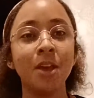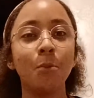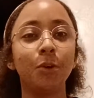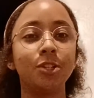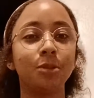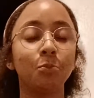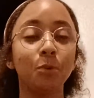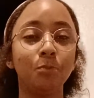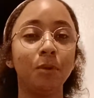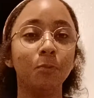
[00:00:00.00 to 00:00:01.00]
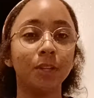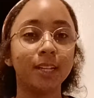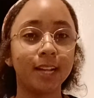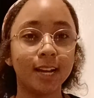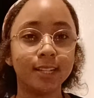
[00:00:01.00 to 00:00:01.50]
which would be really
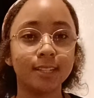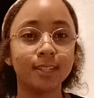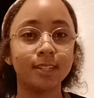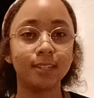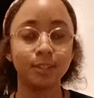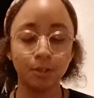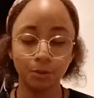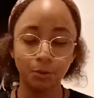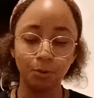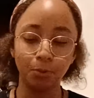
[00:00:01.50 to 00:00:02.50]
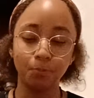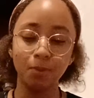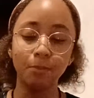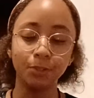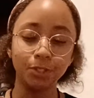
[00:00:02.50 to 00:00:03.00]
nice to be
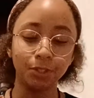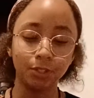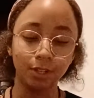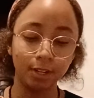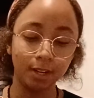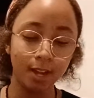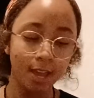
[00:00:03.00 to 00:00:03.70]
able to learn,